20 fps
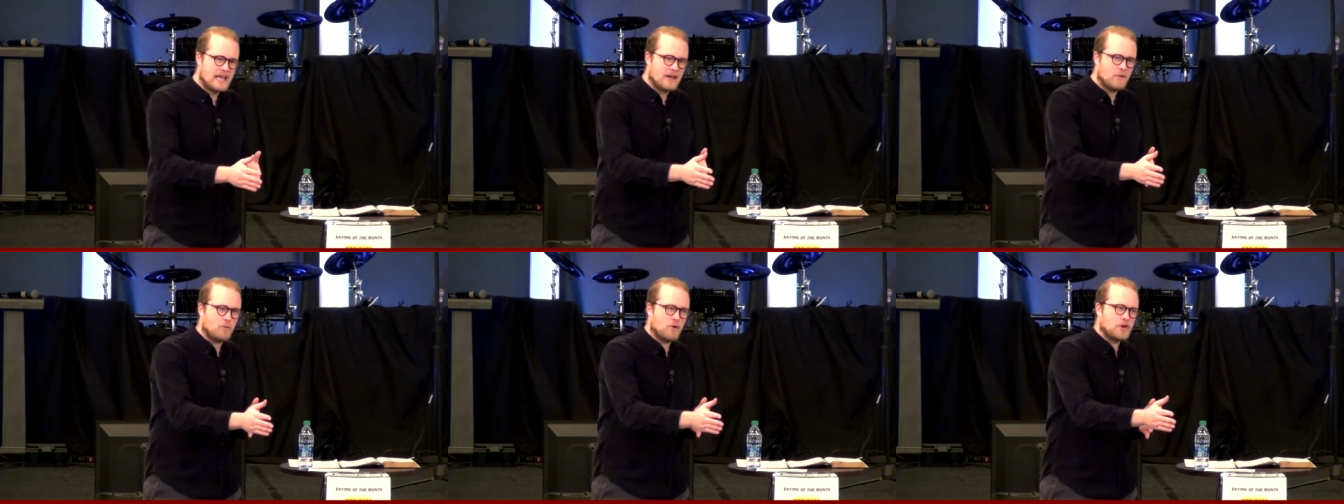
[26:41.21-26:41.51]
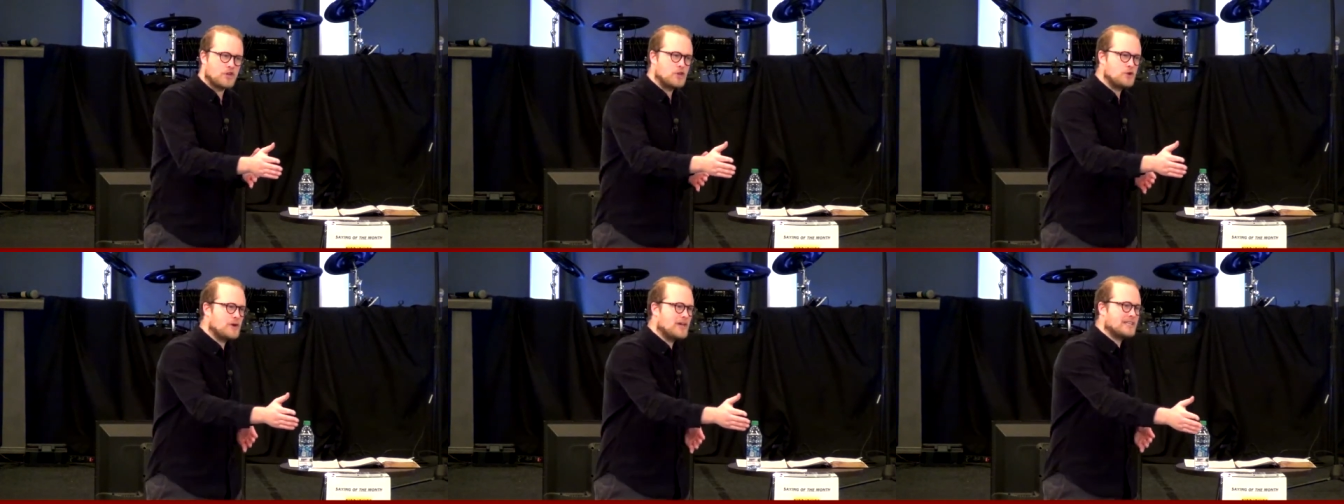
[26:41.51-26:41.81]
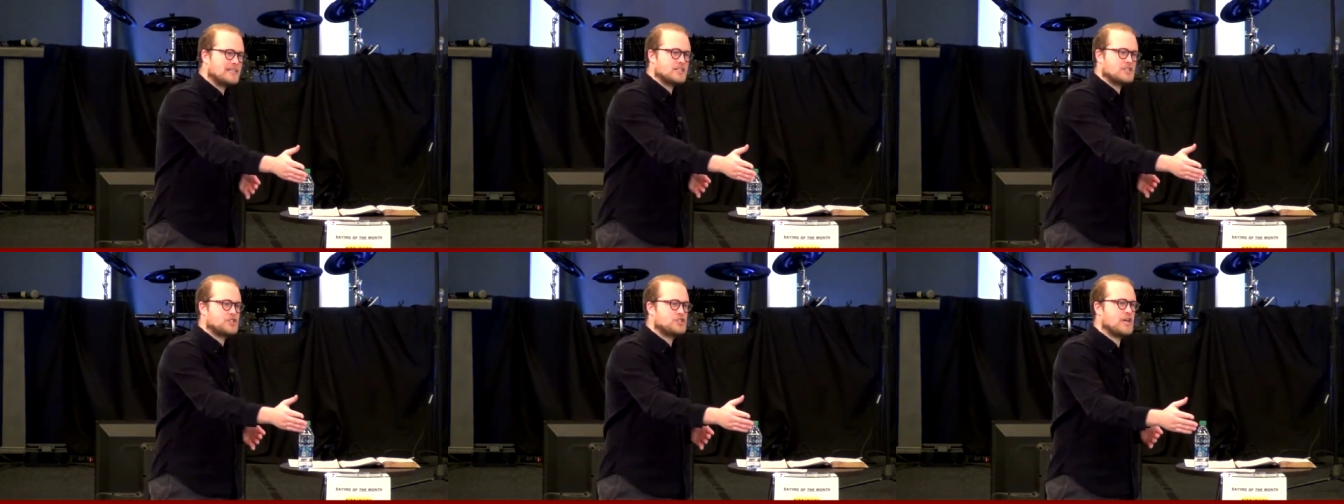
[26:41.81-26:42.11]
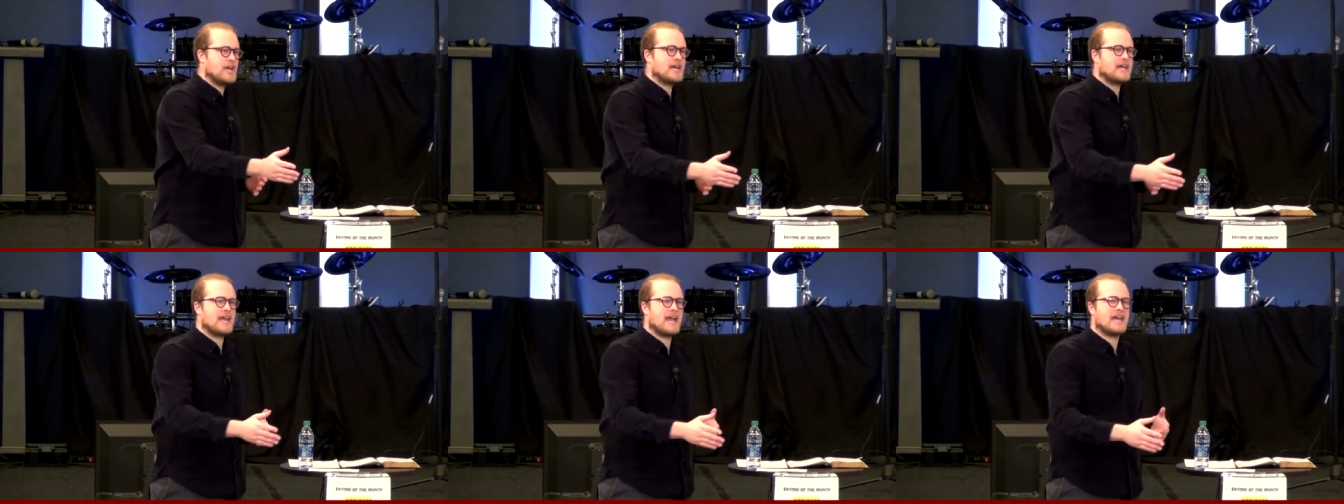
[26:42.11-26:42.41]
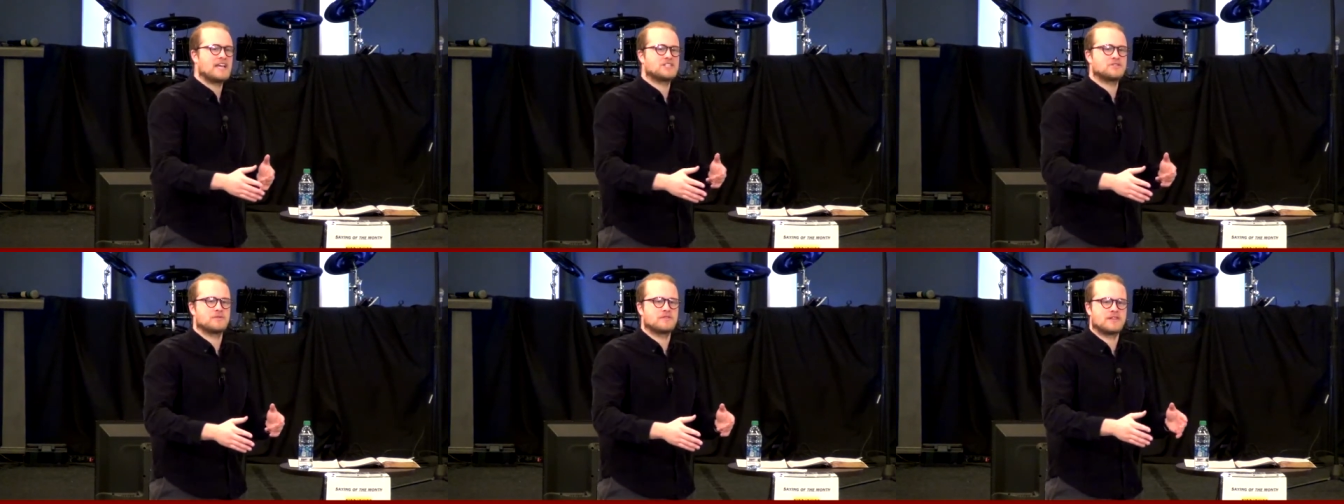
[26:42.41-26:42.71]
where you get to shake
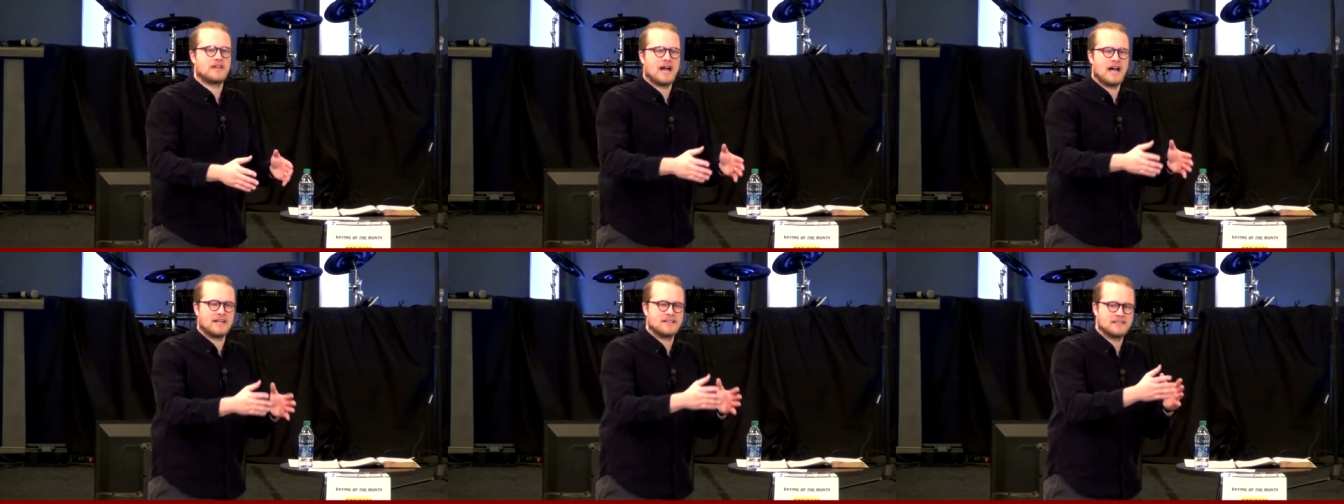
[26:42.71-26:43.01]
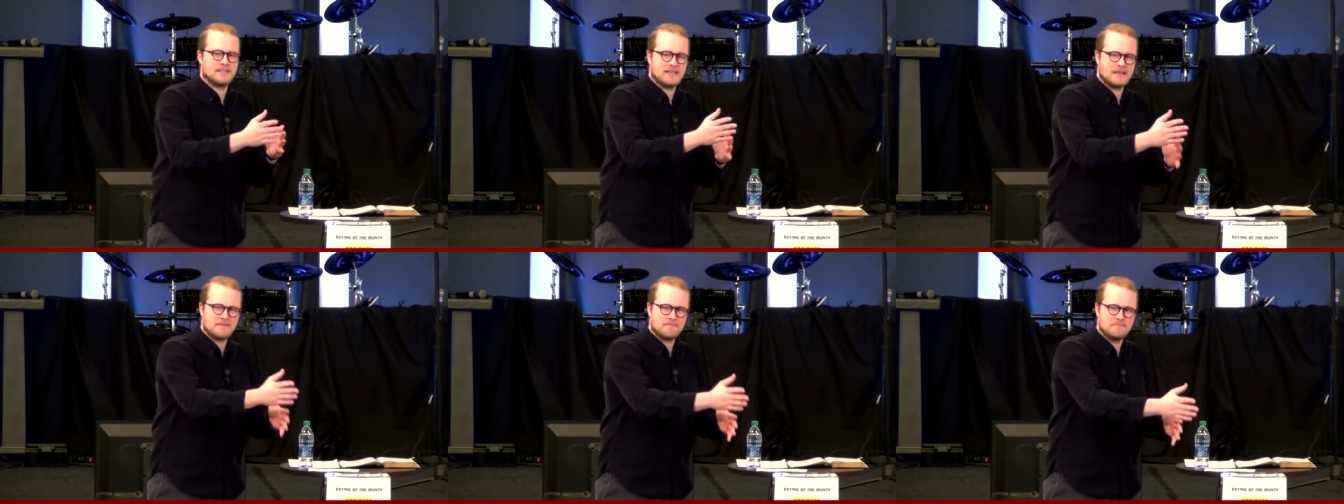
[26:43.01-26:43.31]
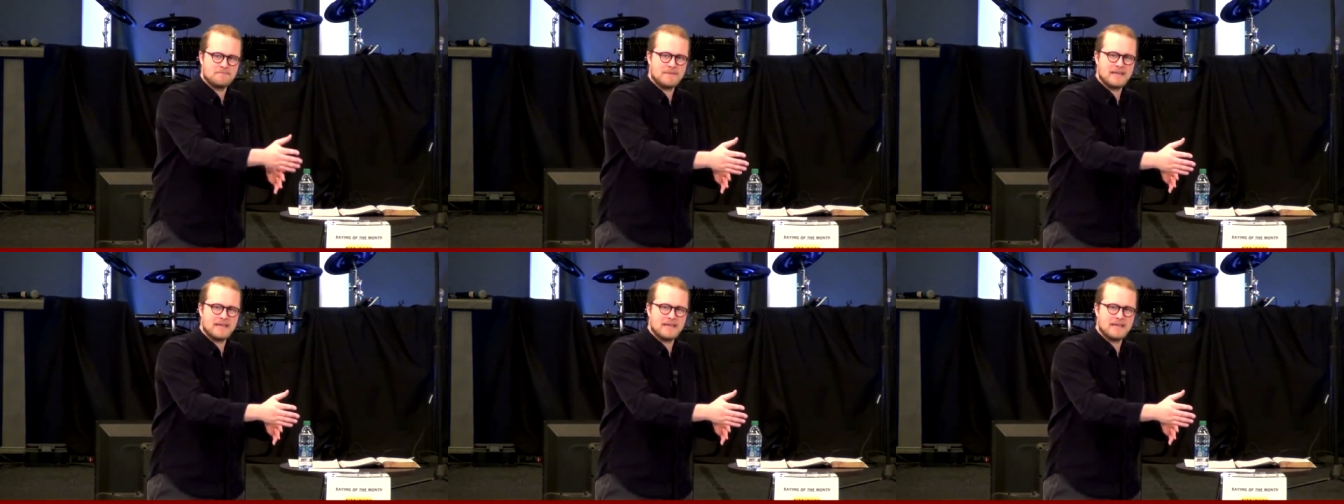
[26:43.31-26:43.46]
hands with God and,